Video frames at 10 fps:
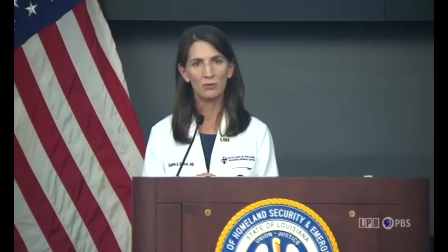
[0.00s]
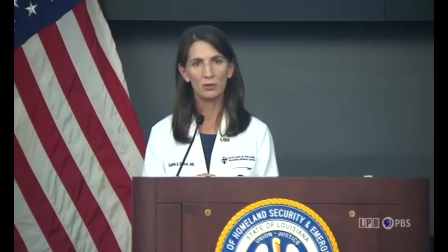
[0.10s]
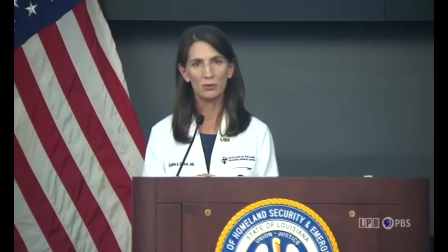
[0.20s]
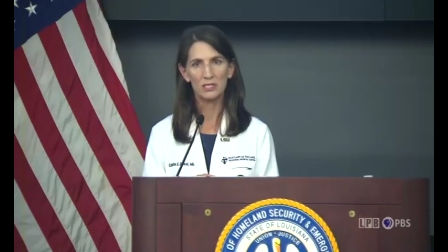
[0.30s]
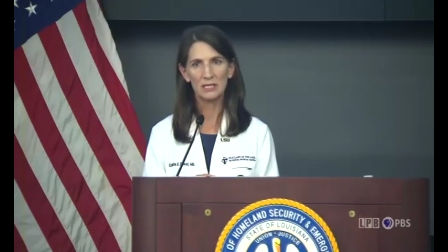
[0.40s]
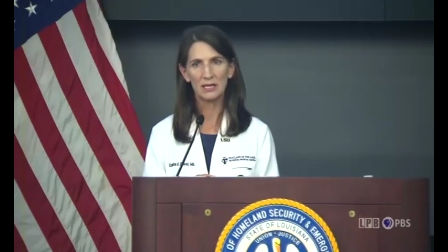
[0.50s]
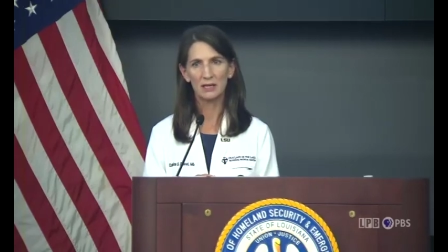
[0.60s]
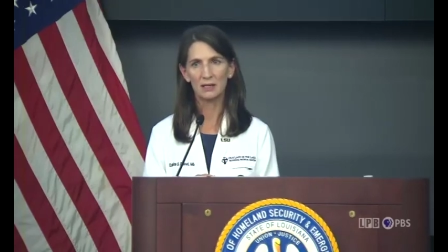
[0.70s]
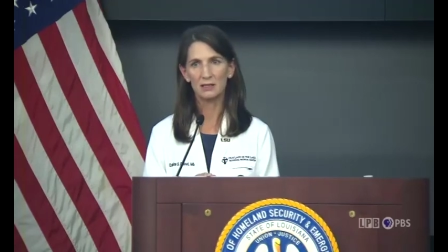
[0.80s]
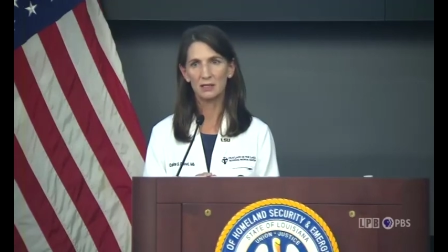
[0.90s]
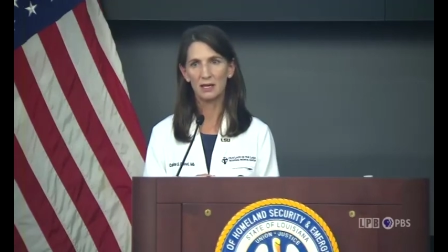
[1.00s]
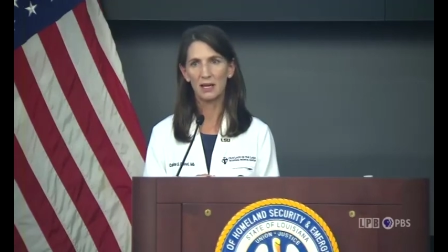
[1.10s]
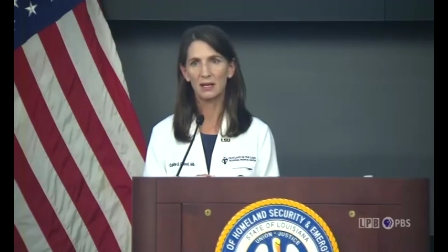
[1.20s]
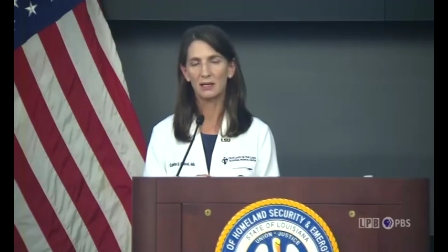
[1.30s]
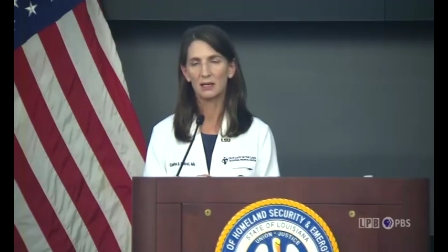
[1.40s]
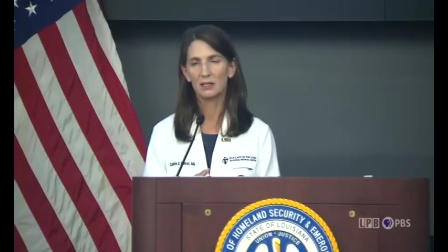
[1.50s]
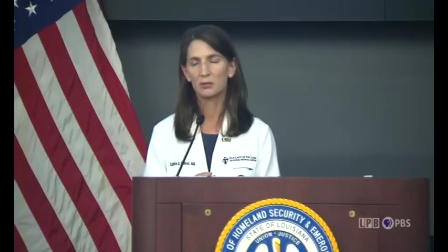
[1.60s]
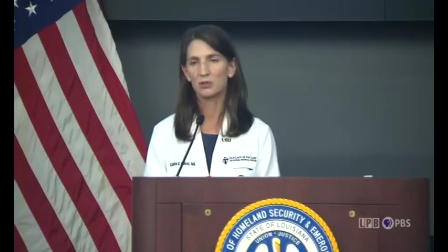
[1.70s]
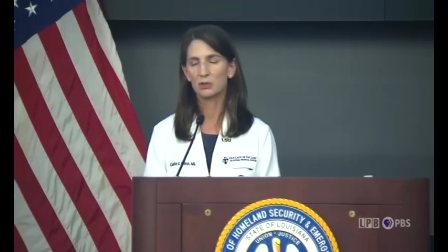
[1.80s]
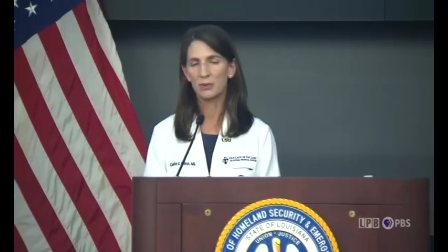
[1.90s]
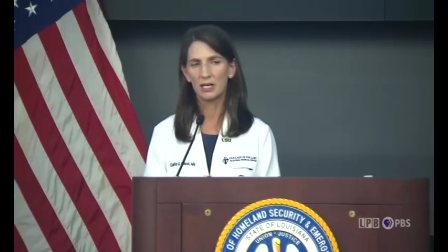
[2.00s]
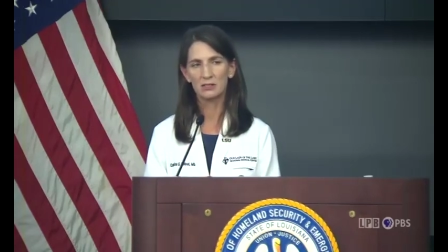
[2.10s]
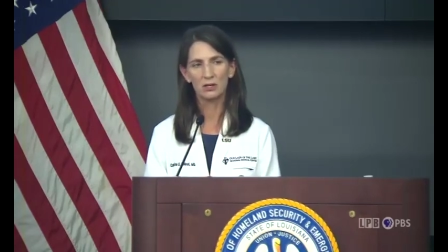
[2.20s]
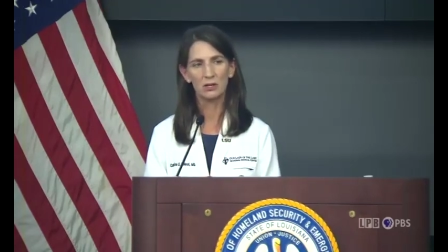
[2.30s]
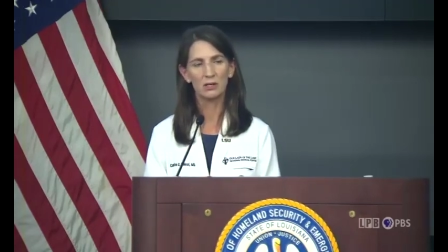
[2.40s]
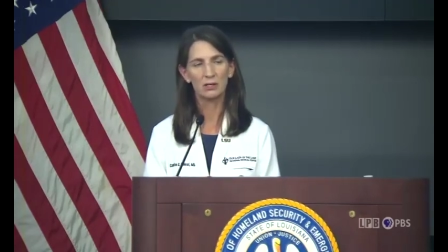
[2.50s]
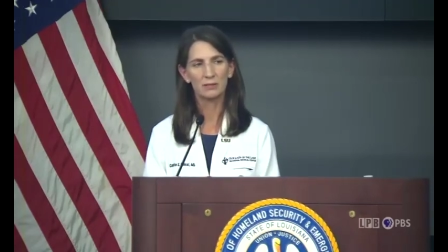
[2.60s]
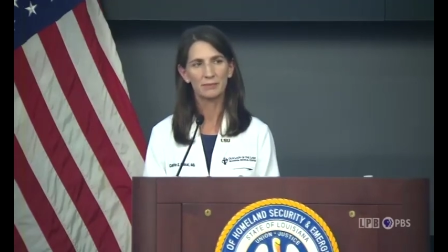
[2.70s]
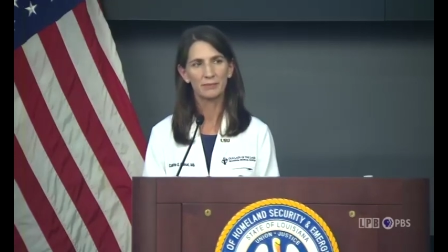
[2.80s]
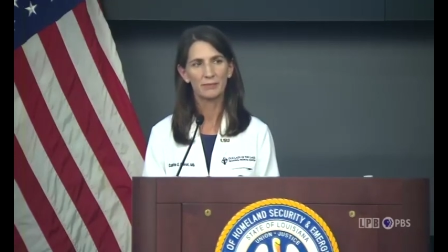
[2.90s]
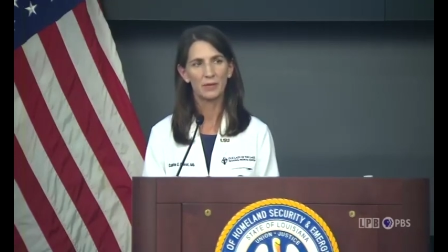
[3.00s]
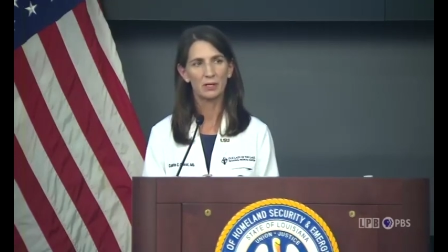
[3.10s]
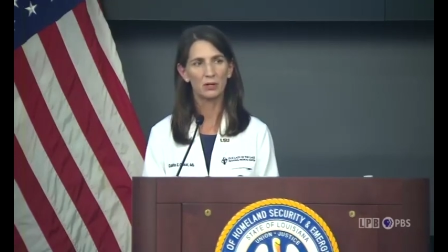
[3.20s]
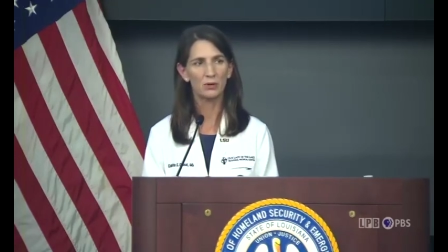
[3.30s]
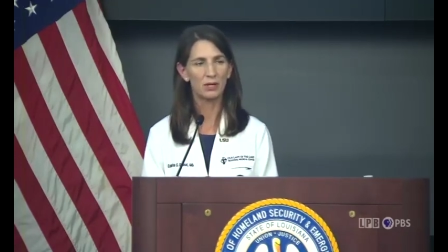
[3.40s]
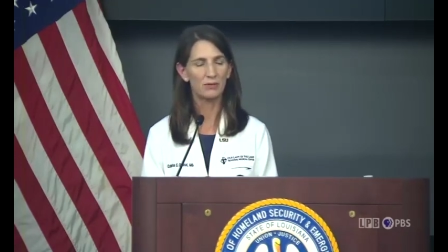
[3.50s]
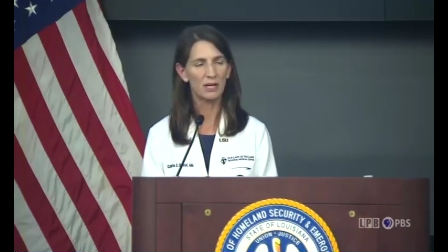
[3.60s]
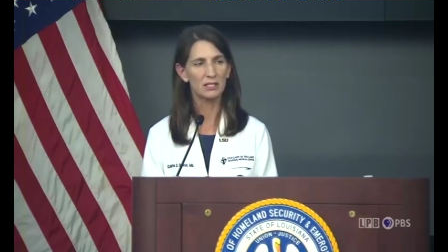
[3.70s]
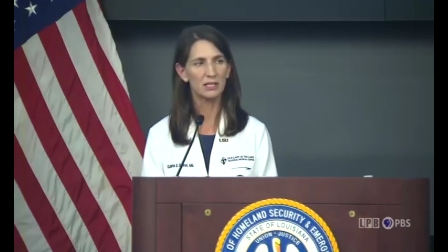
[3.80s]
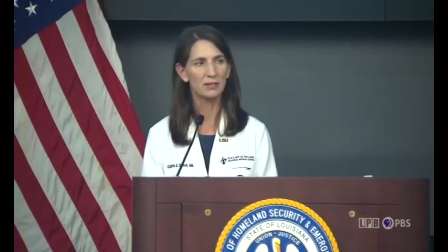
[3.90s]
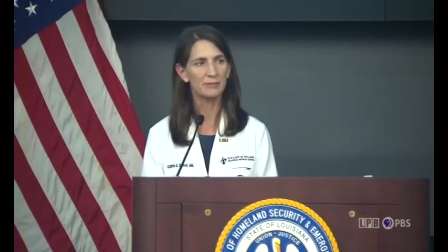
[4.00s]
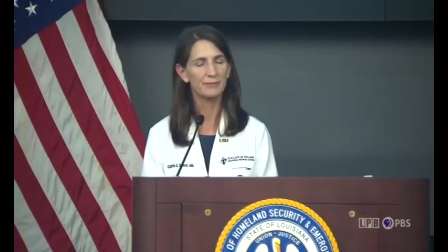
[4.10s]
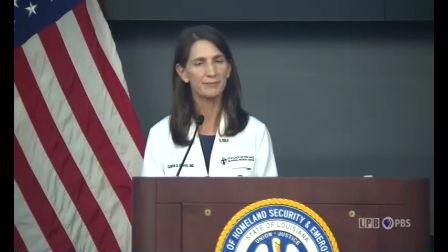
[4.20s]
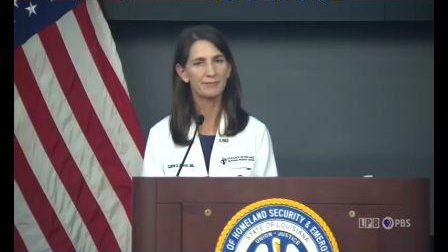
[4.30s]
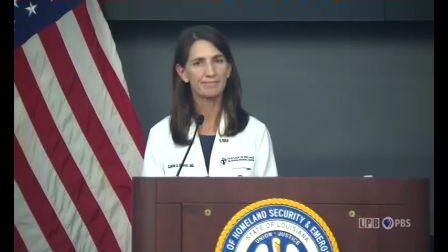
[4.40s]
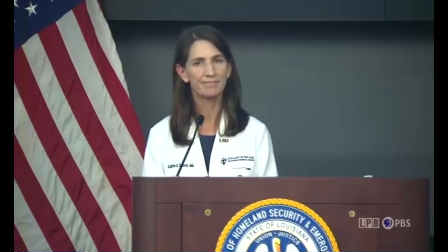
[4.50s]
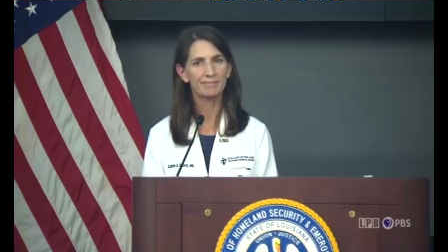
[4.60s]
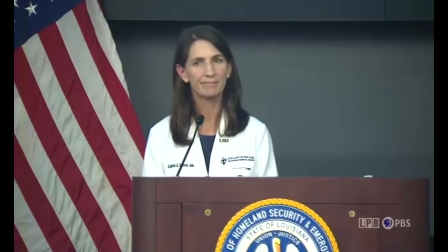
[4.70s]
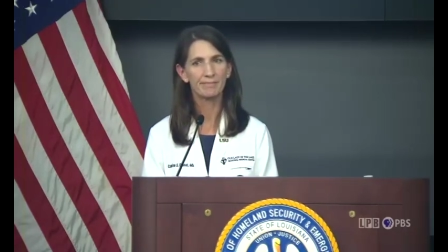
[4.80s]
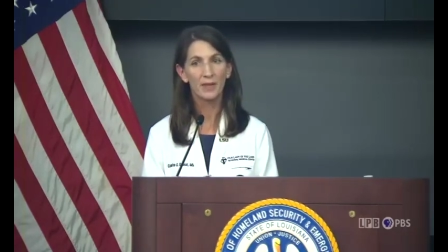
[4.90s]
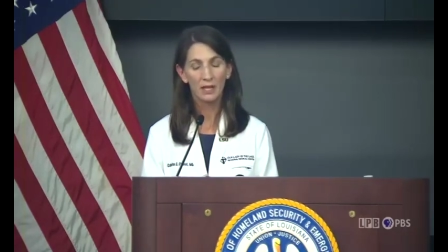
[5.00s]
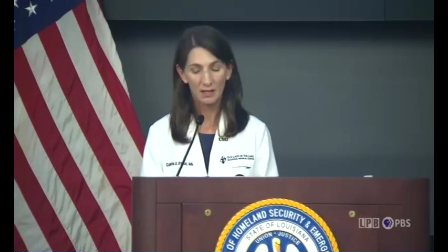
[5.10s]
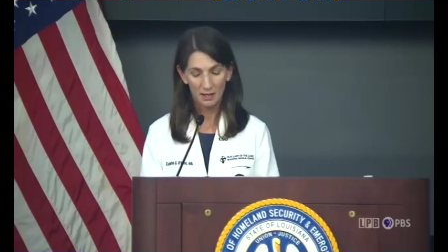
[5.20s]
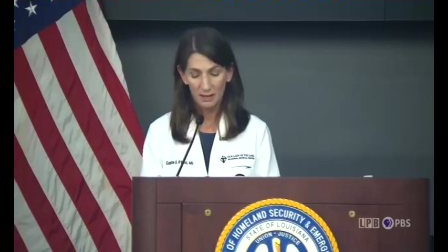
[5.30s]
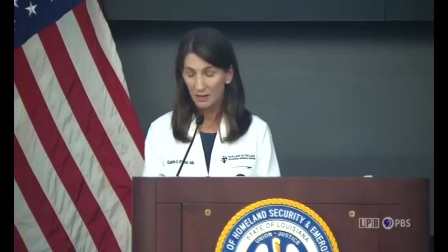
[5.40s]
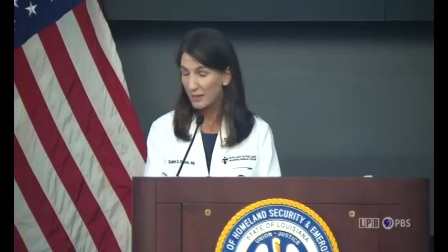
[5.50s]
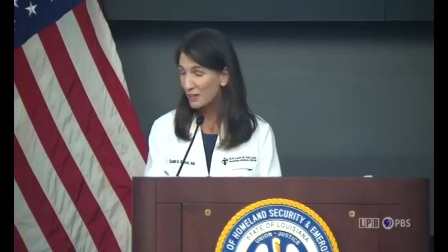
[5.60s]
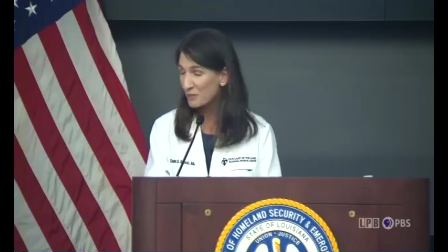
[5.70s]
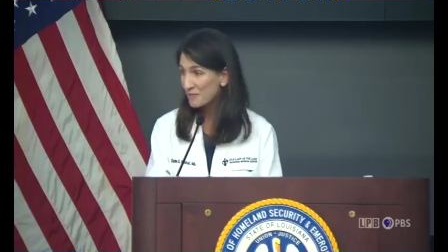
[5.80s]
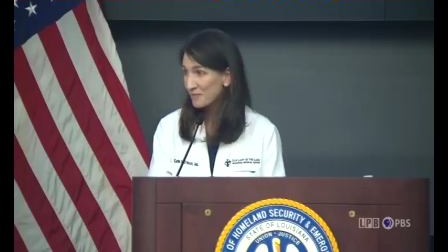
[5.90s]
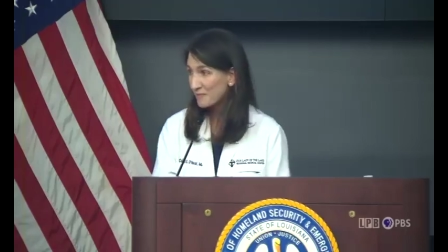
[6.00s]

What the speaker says: over Louisiana today to put your mask on and to go get a vaccine. Thank you.